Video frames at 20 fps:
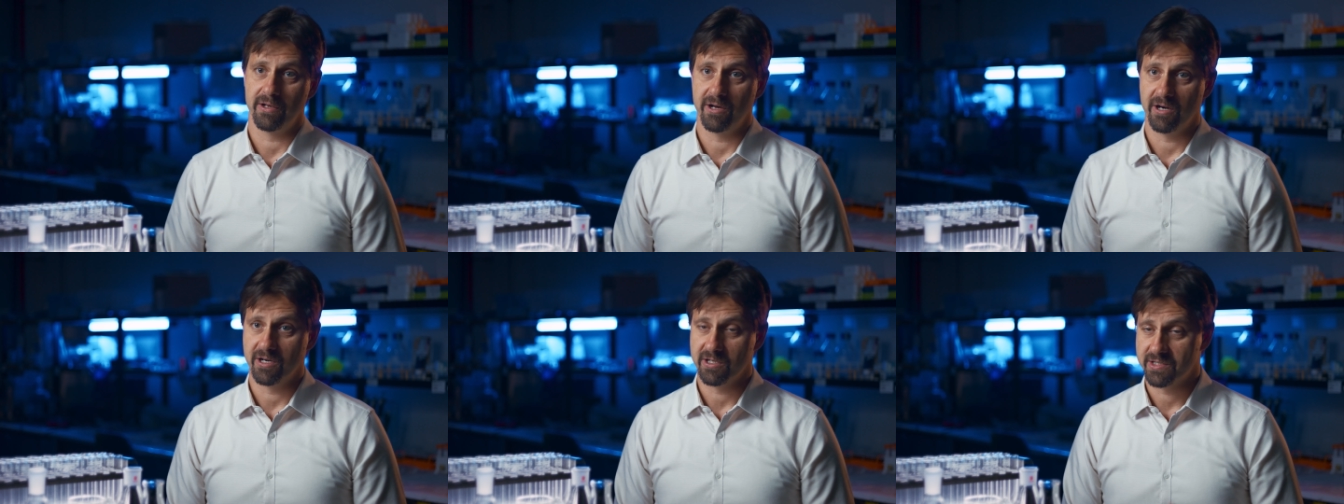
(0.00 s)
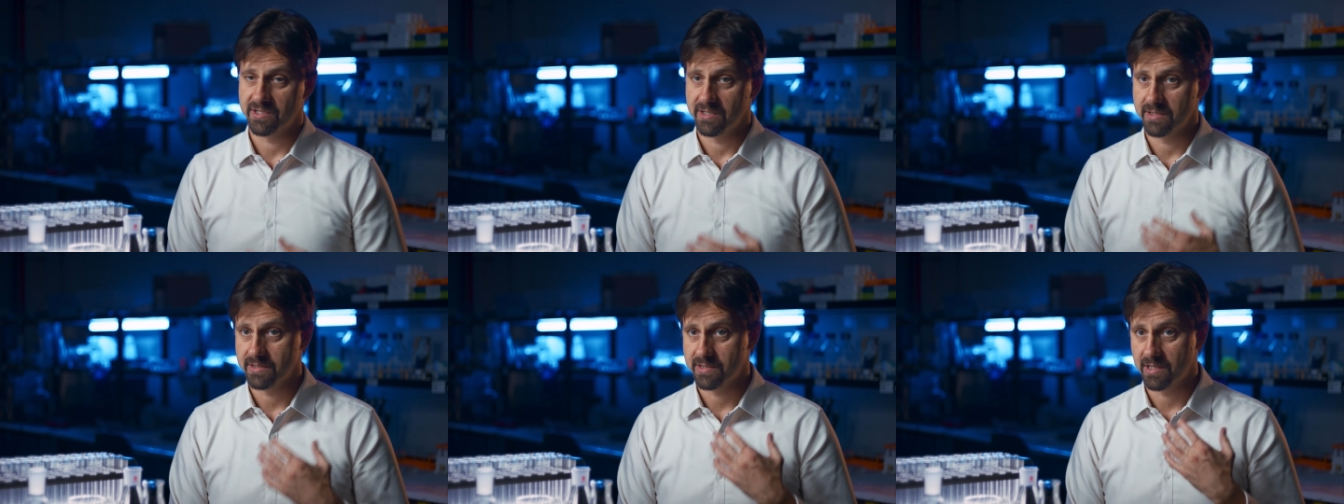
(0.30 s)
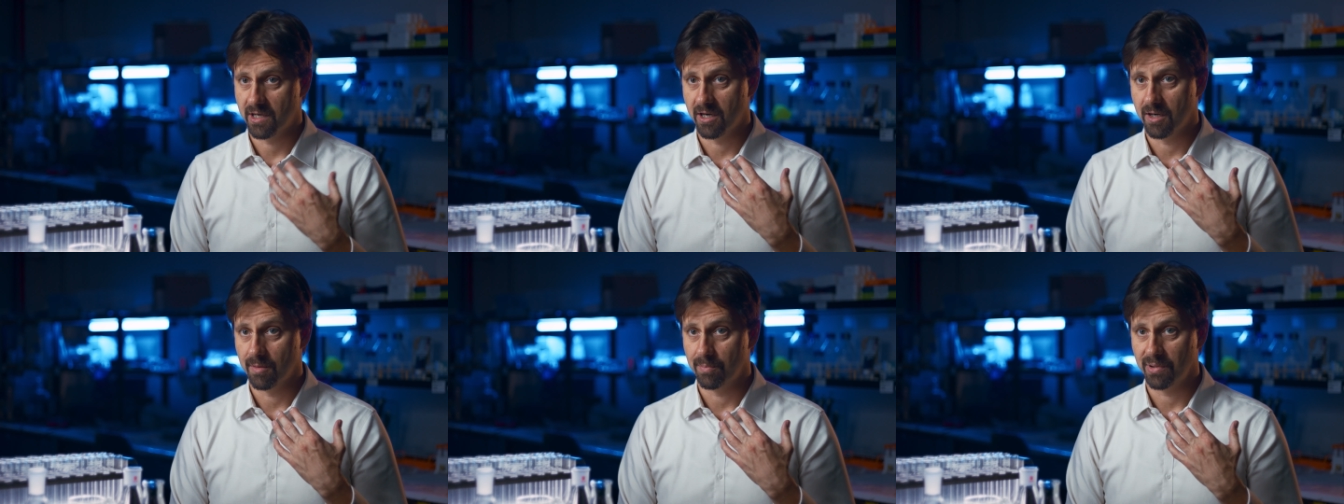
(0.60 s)
The
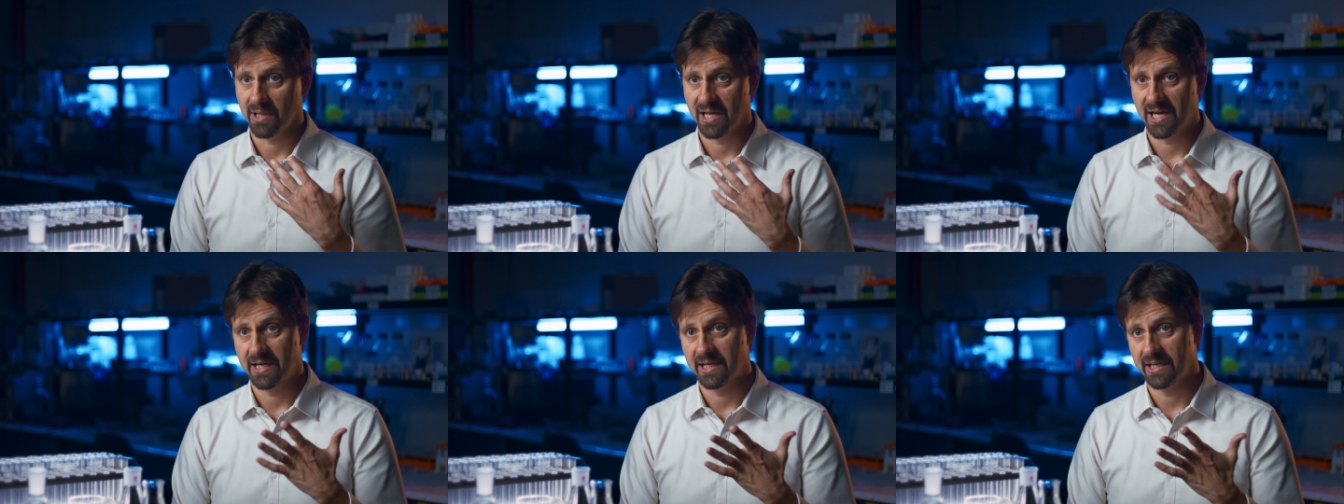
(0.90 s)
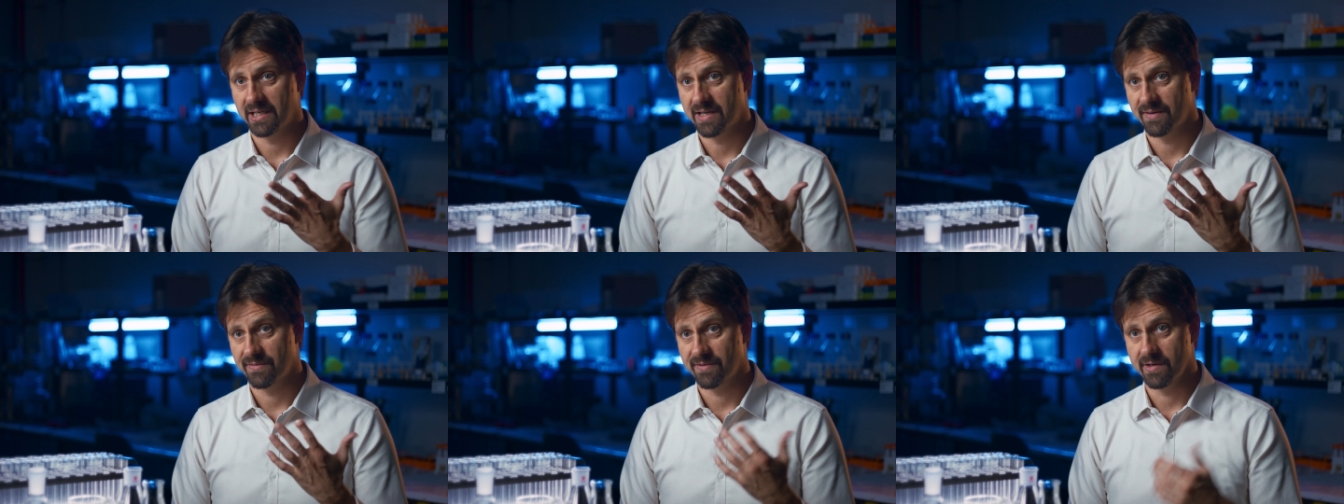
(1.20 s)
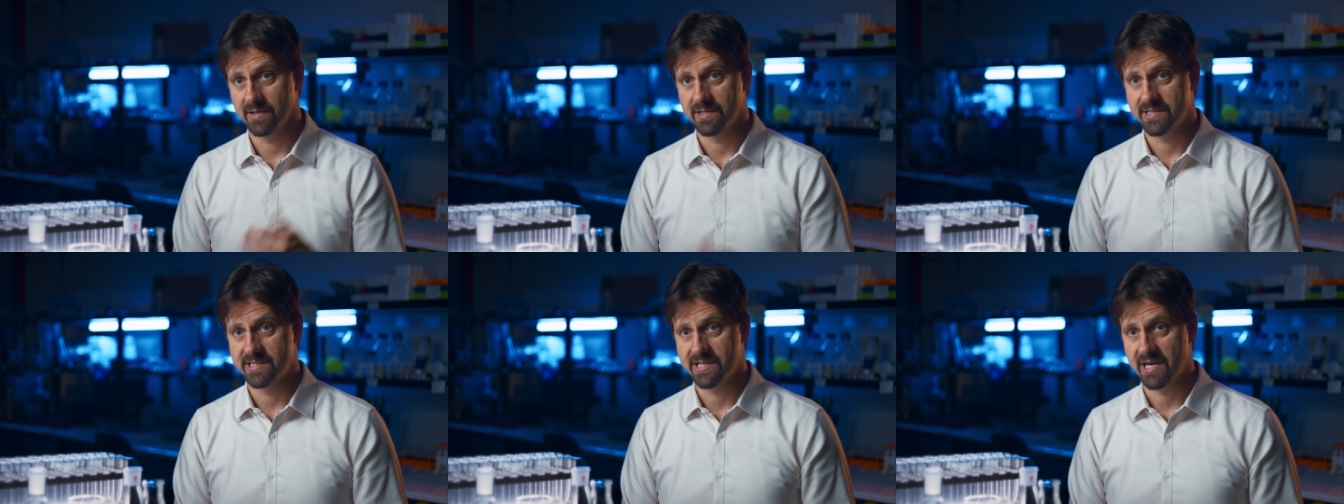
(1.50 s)
nurses are planning
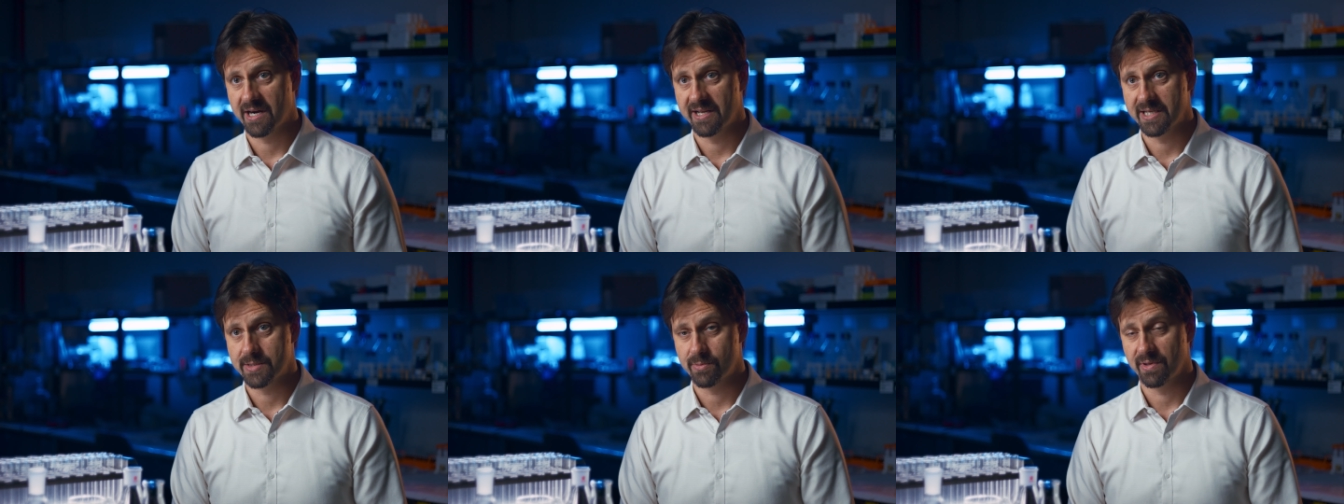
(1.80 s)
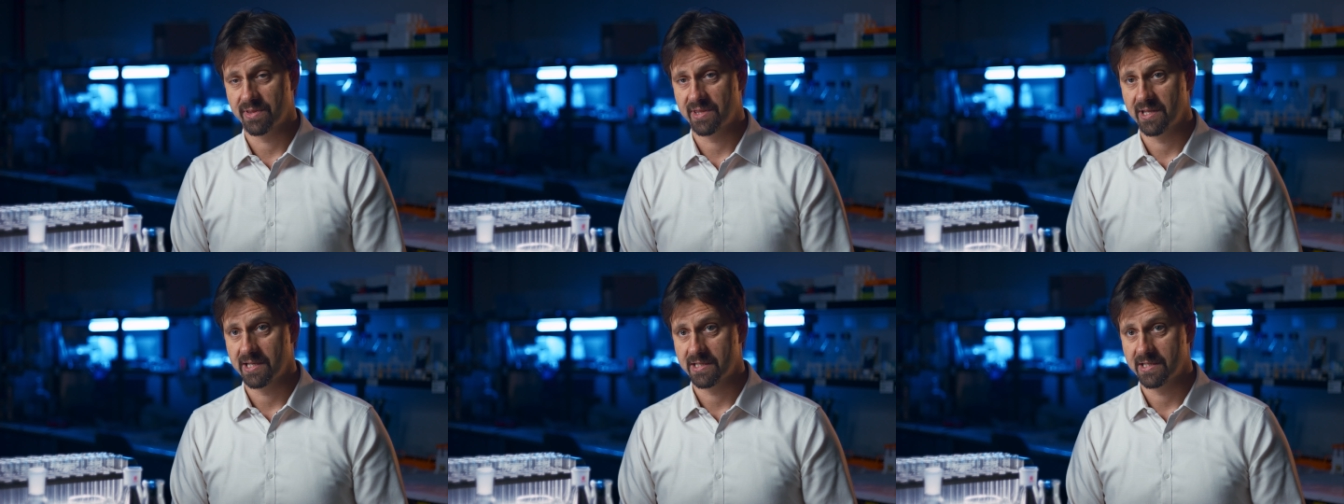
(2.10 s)
different studies